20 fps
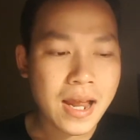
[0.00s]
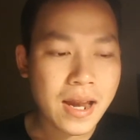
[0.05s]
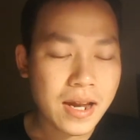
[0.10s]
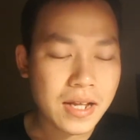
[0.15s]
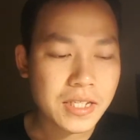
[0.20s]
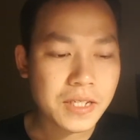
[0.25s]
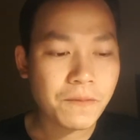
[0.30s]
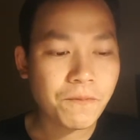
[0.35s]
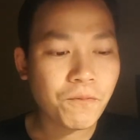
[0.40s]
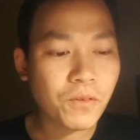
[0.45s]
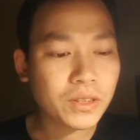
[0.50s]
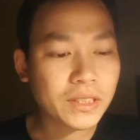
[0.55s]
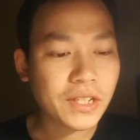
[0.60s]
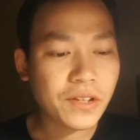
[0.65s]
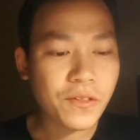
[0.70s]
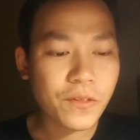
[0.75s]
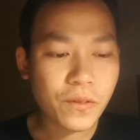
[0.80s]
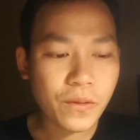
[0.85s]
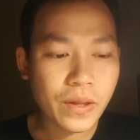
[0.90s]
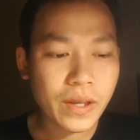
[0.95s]
Lesson
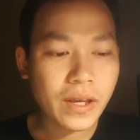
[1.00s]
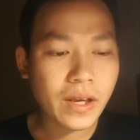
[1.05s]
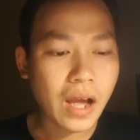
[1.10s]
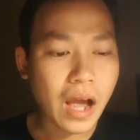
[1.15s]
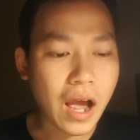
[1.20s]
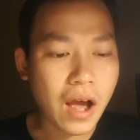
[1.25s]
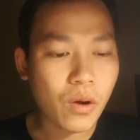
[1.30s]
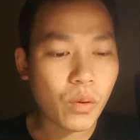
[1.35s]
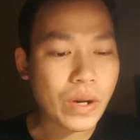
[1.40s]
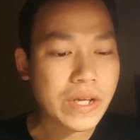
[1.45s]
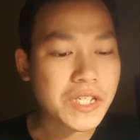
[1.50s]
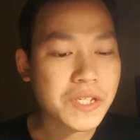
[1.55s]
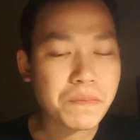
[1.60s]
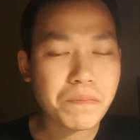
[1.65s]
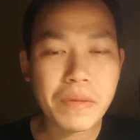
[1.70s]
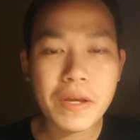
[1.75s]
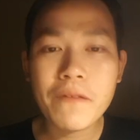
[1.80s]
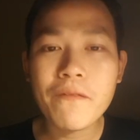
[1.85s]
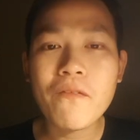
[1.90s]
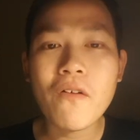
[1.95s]
43, a
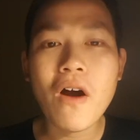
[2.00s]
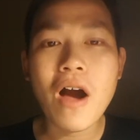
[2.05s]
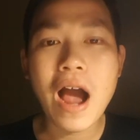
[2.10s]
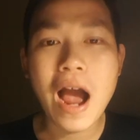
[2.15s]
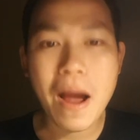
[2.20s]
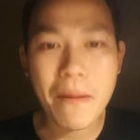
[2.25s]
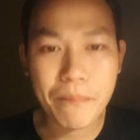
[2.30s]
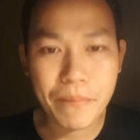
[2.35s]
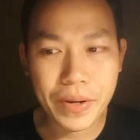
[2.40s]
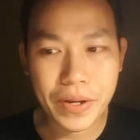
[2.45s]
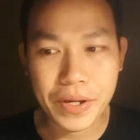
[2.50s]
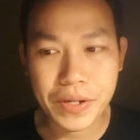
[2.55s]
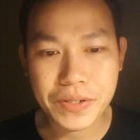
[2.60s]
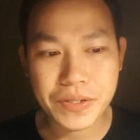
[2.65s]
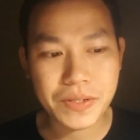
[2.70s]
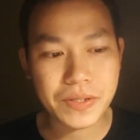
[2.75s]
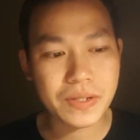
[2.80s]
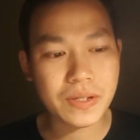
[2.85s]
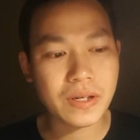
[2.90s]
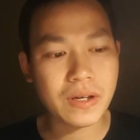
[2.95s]
recipe for
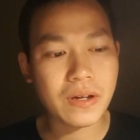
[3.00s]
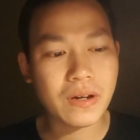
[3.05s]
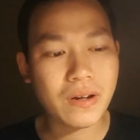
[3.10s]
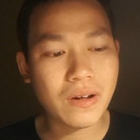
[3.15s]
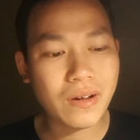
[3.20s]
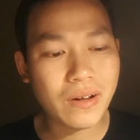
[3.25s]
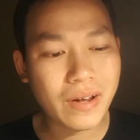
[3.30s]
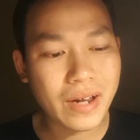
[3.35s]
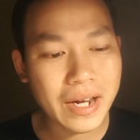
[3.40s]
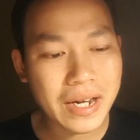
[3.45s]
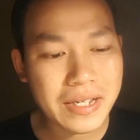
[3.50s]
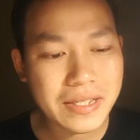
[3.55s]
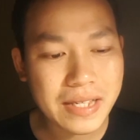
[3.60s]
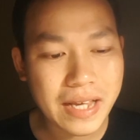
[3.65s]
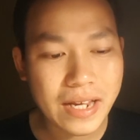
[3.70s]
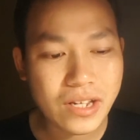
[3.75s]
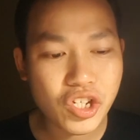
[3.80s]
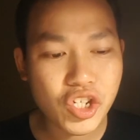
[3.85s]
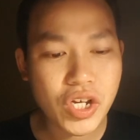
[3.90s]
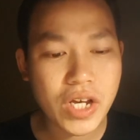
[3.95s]
happiness. Ladies
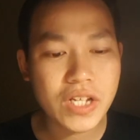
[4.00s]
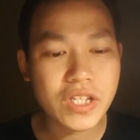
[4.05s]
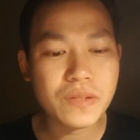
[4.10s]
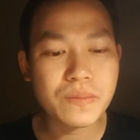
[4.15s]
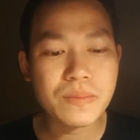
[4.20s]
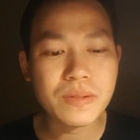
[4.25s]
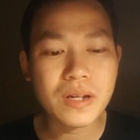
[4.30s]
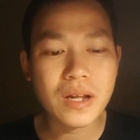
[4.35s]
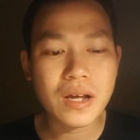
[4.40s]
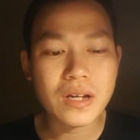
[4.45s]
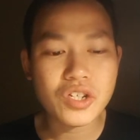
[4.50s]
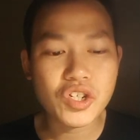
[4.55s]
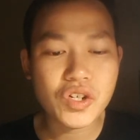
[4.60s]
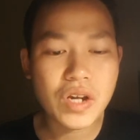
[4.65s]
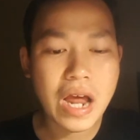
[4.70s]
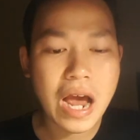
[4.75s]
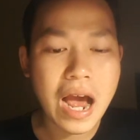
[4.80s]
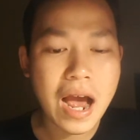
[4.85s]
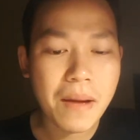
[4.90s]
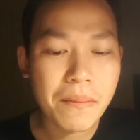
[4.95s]
and gentlemen,
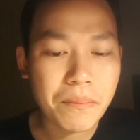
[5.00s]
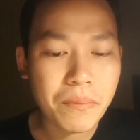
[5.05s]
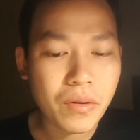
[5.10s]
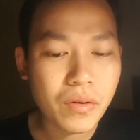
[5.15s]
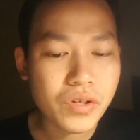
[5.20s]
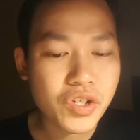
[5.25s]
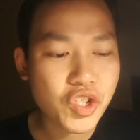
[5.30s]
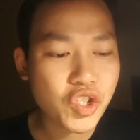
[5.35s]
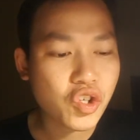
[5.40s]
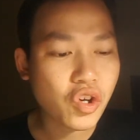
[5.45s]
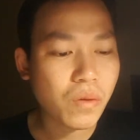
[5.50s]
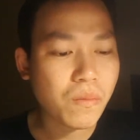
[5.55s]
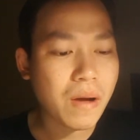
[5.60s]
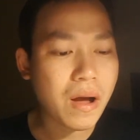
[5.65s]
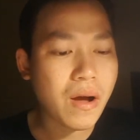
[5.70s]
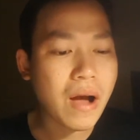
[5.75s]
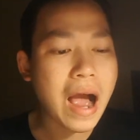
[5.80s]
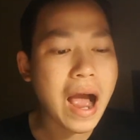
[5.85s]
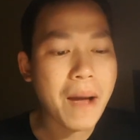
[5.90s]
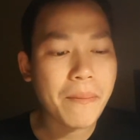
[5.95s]
actually I'm going to talk
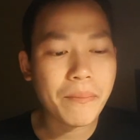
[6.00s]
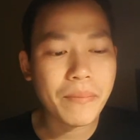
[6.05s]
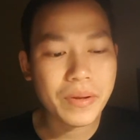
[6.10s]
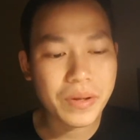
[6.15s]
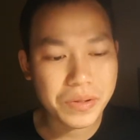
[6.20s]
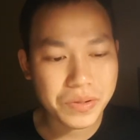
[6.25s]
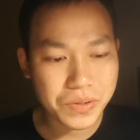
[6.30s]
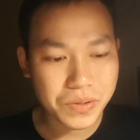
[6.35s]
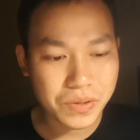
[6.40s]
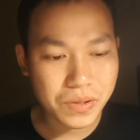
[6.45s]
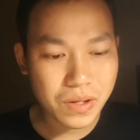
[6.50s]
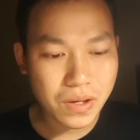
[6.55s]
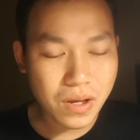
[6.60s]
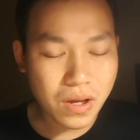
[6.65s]
about happiness.